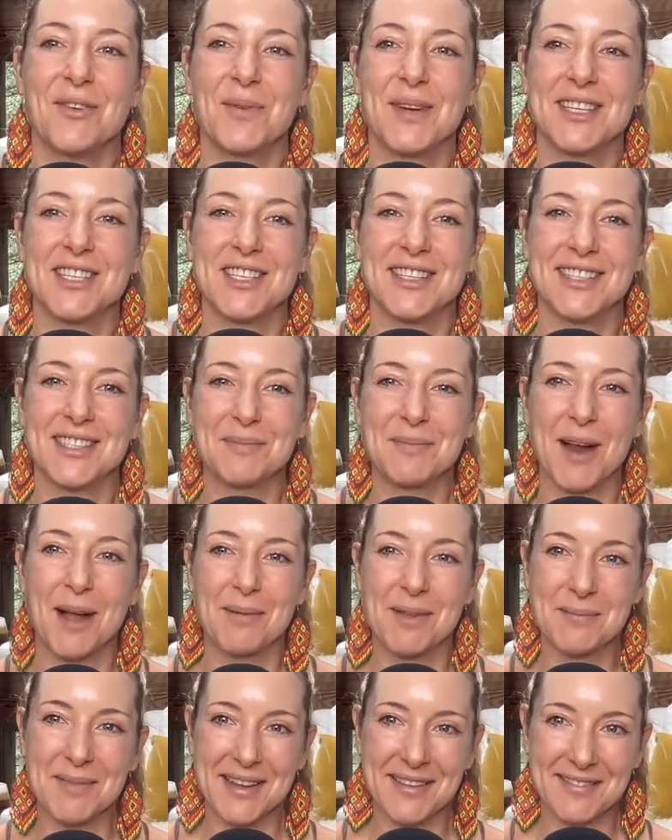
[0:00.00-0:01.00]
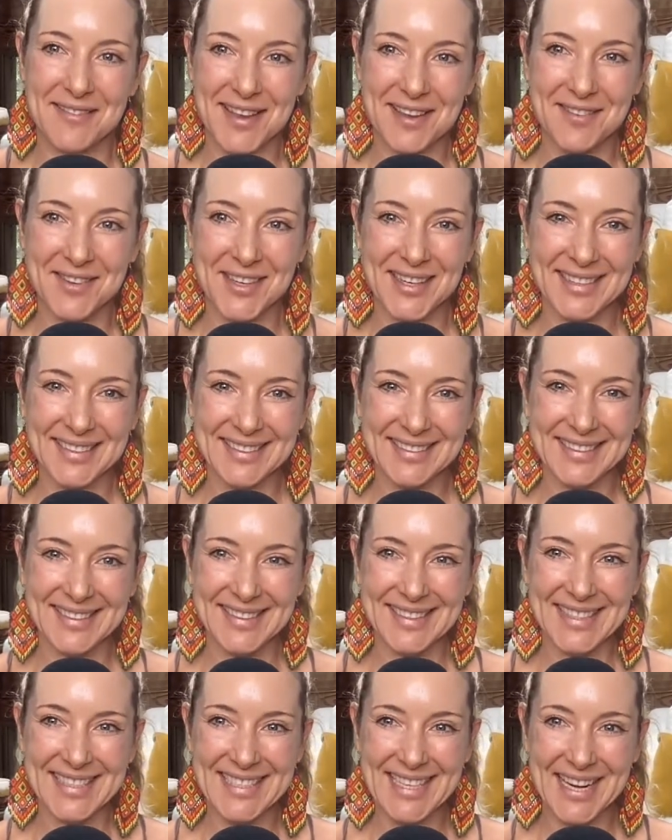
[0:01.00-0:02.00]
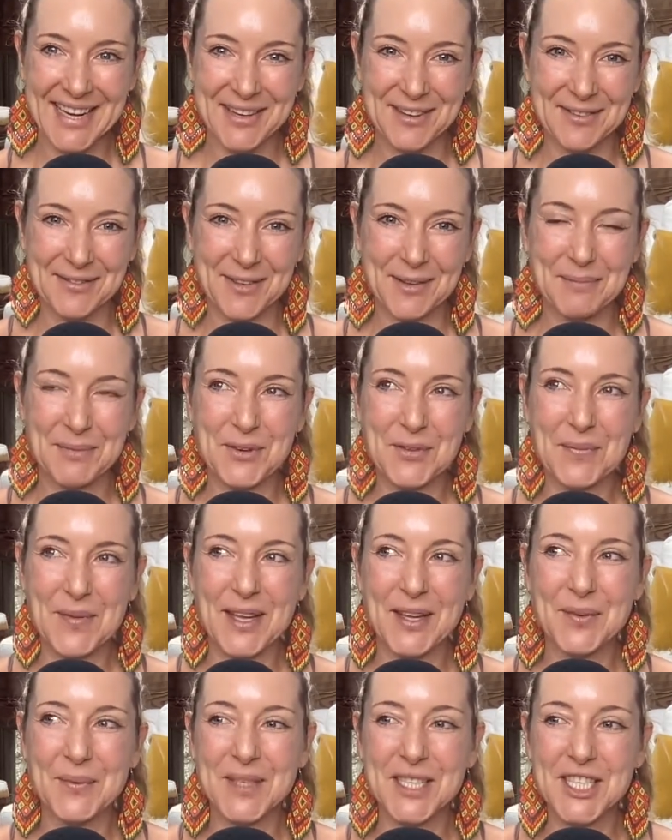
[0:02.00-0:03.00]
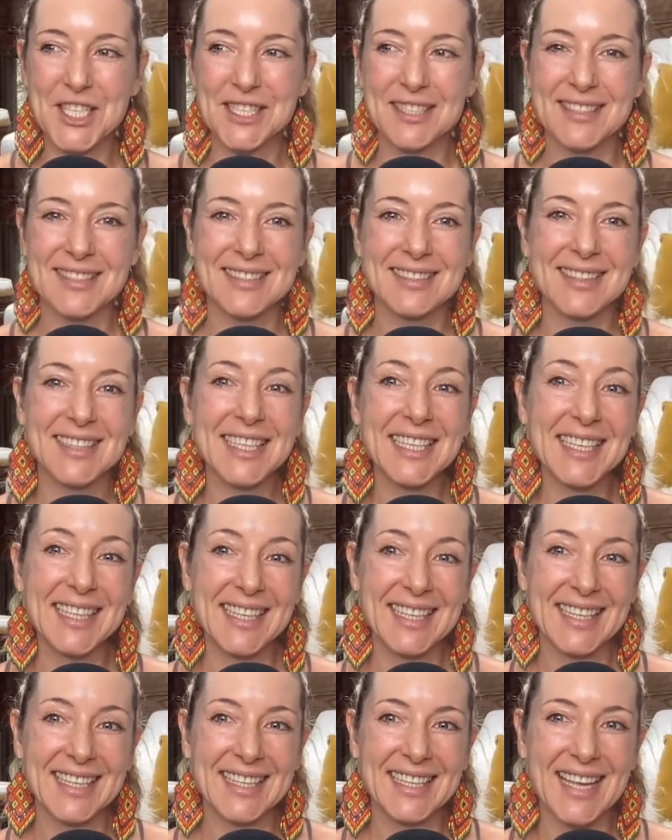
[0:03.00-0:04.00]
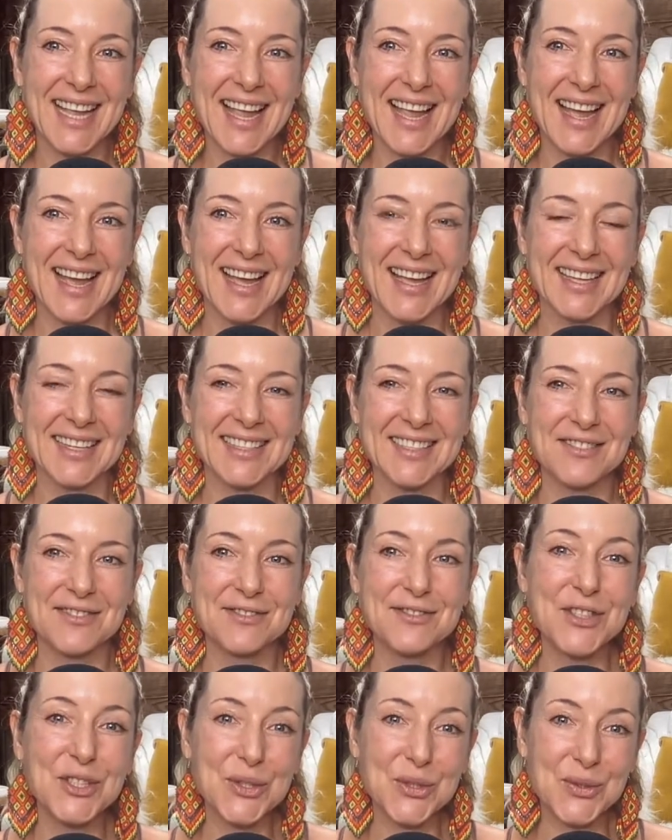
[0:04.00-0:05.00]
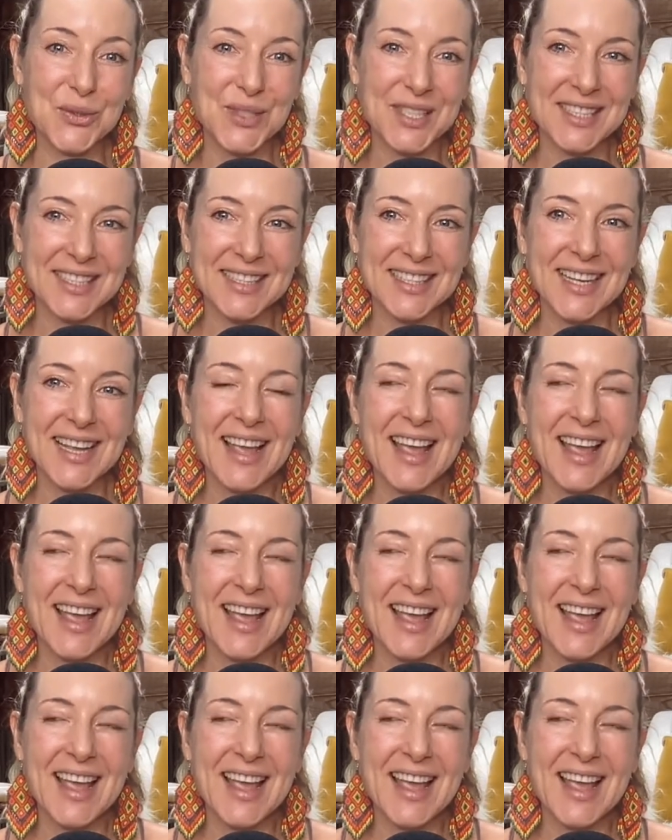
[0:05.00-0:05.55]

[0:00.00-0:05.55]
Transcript: which is probably my favorite container for movement, which is eating and food